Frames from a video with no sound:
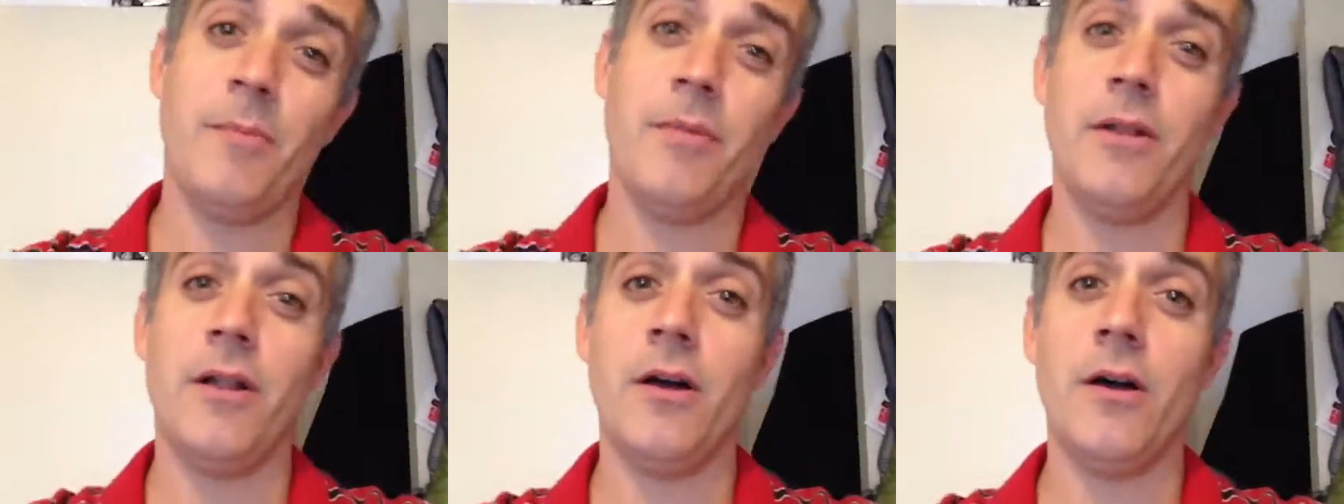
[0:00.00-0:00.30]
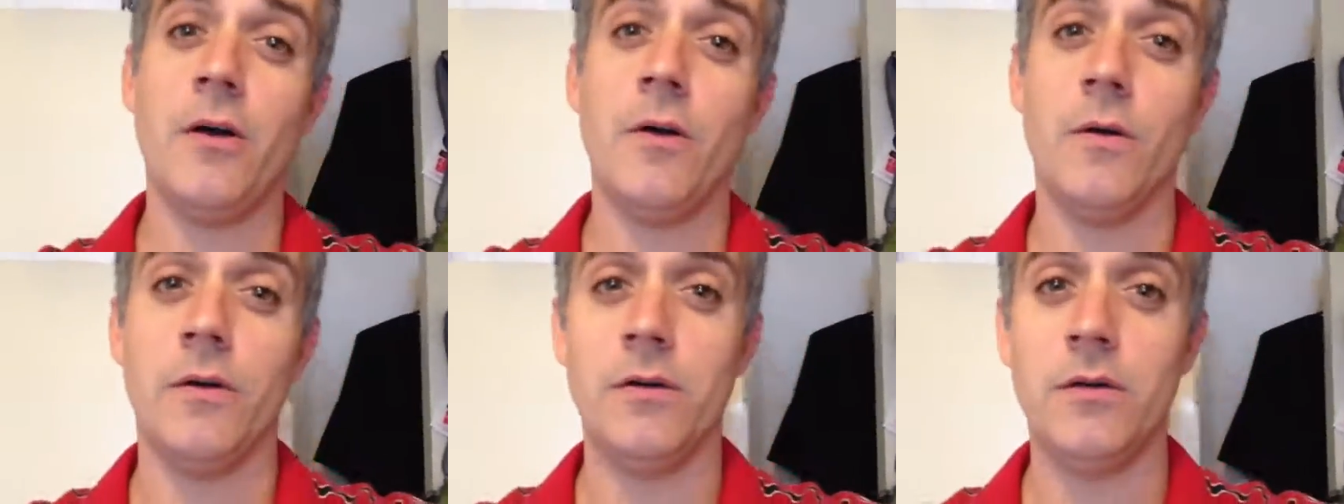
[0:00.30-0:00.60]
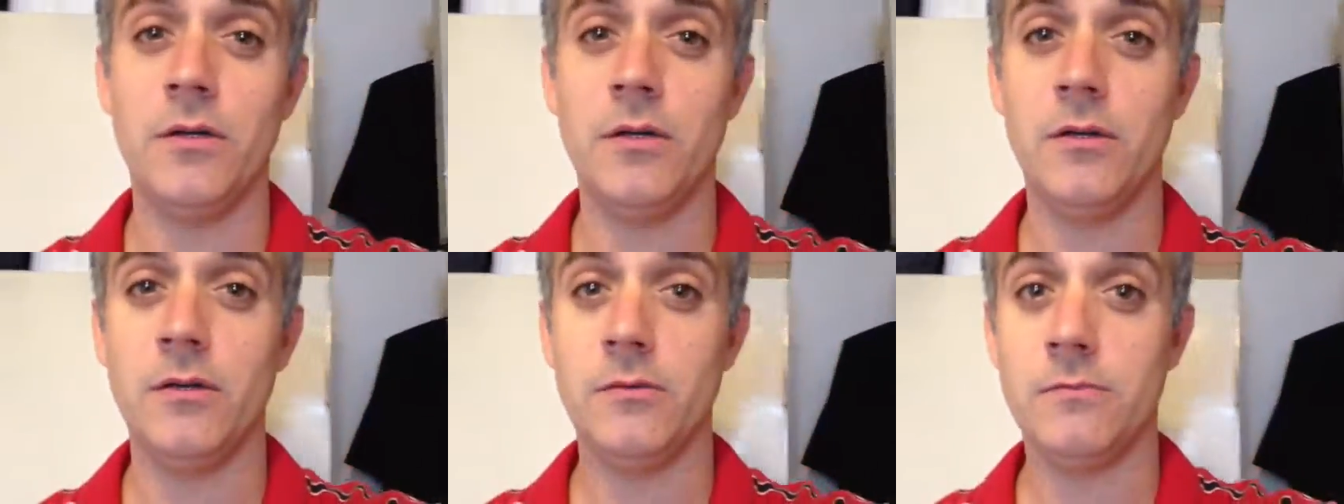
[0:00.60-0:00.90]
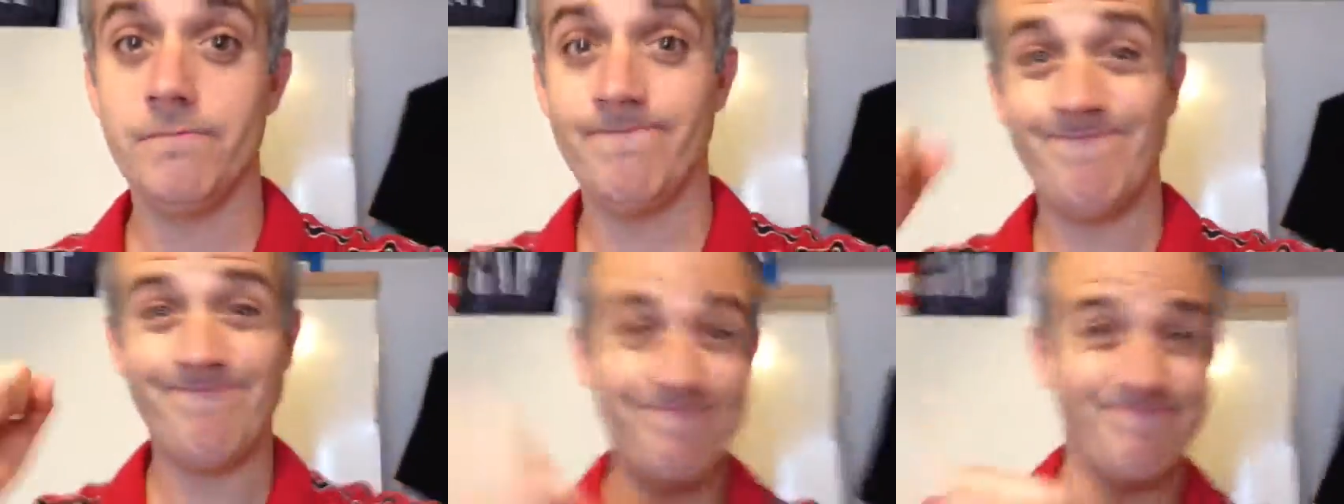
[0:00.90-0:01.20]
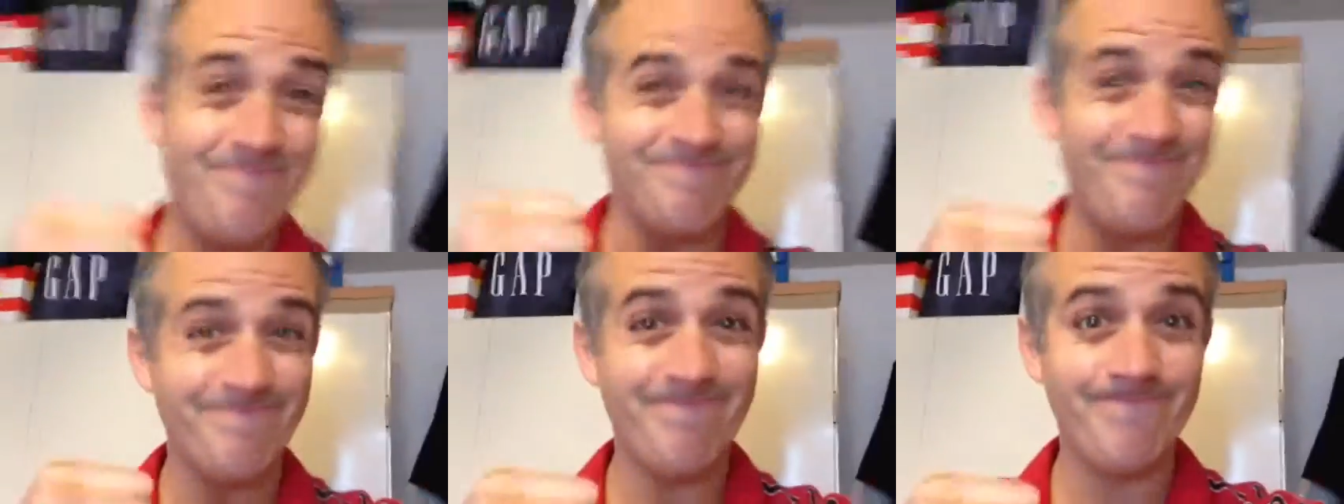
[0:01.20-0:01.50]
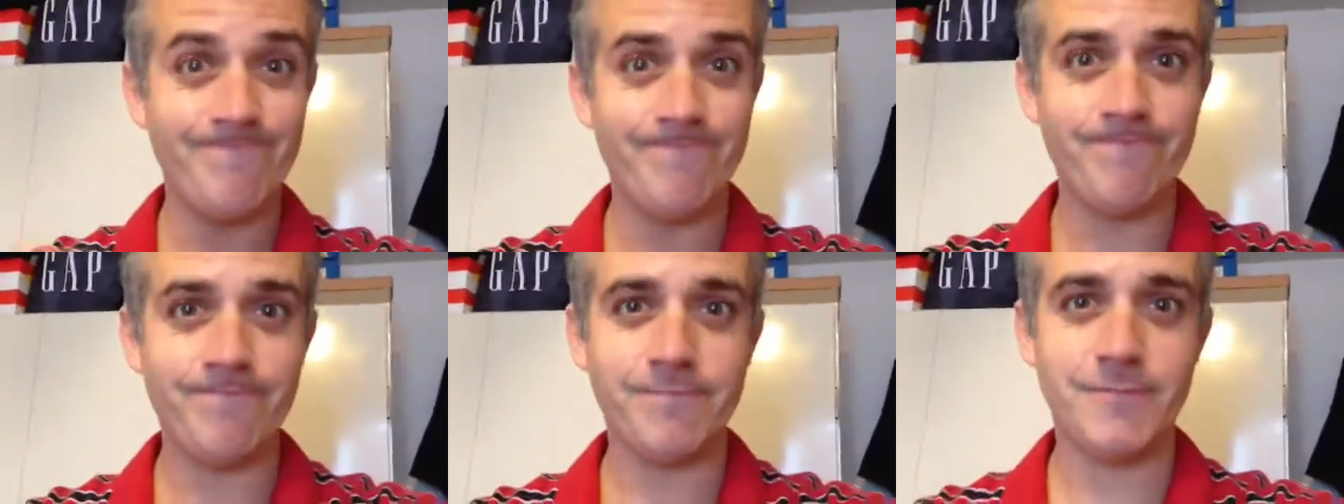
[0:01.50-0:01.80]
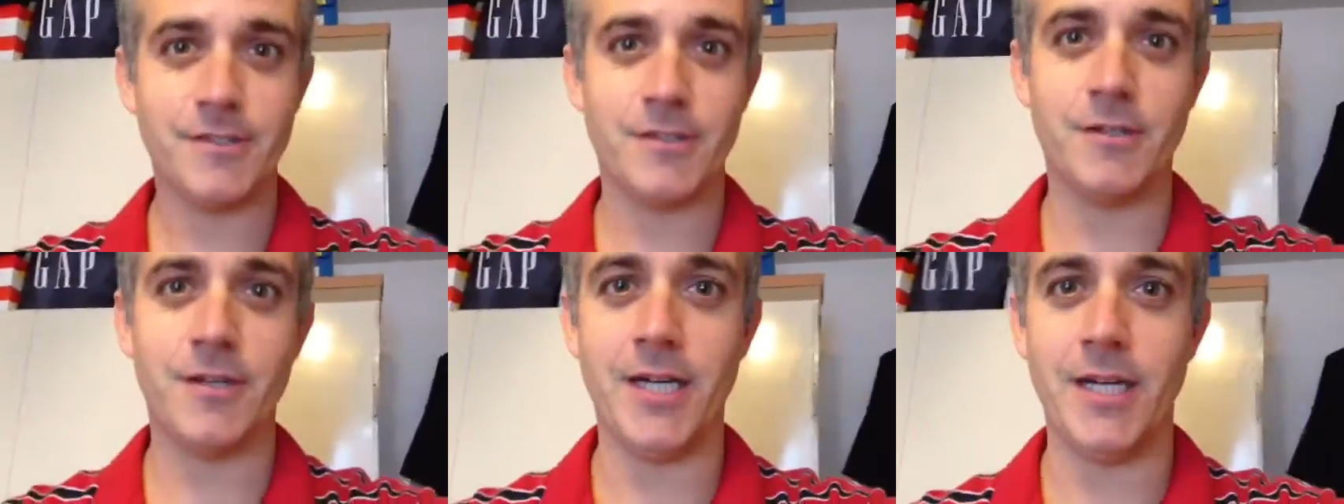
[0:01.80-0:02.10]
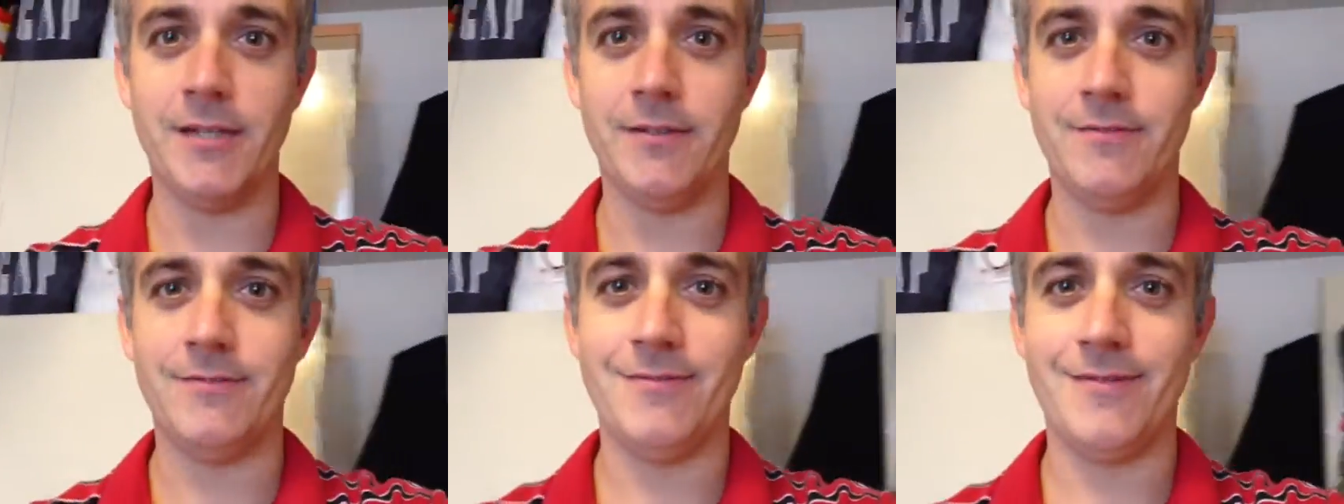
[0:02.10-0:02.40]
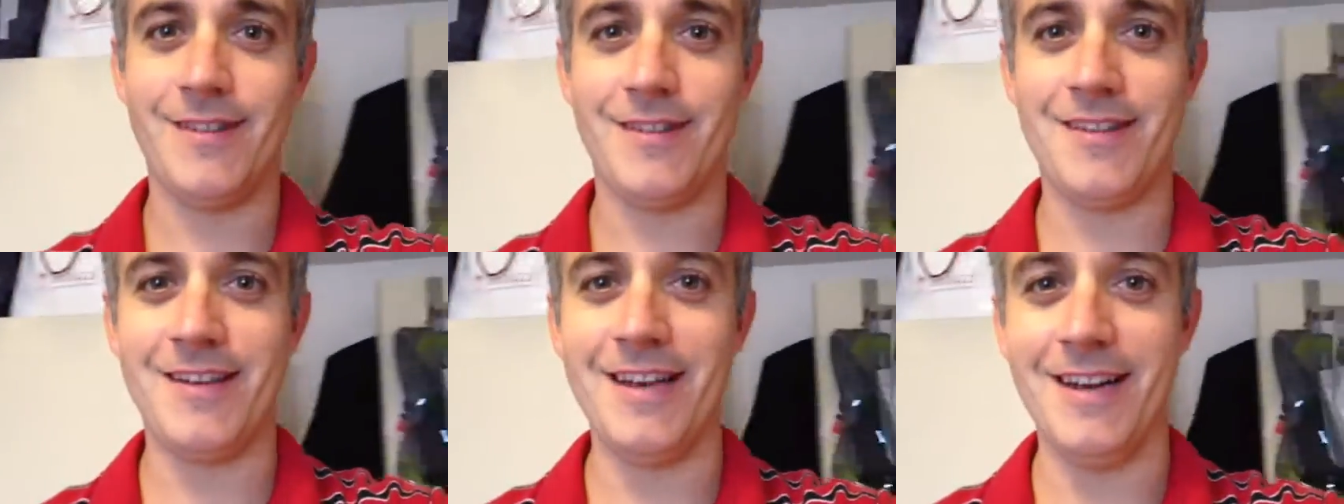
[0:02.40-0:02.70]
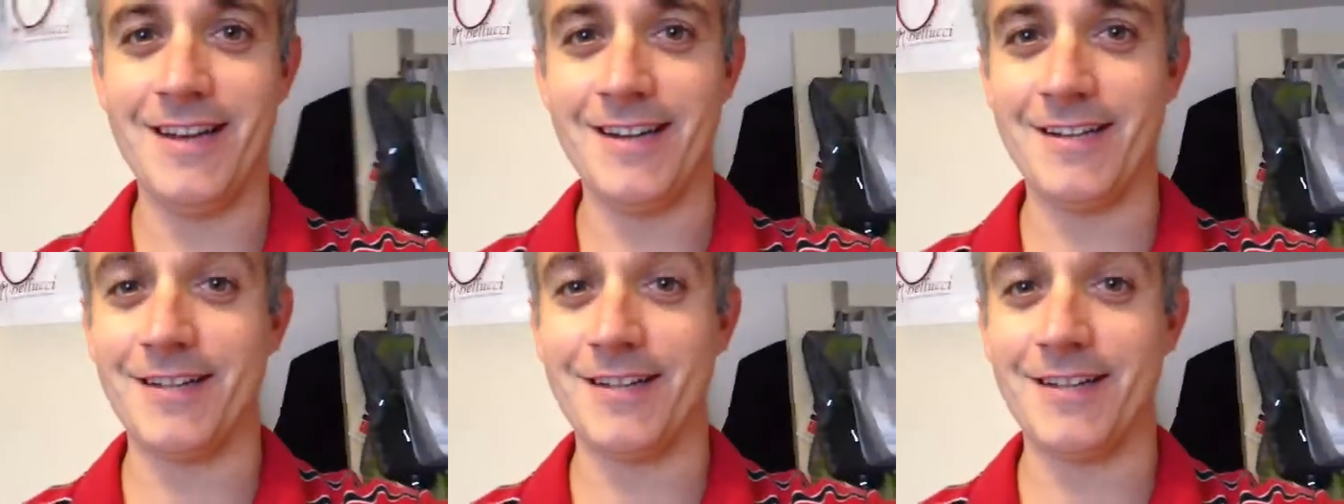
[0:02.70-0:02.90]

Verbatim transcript: below. All right. See ya.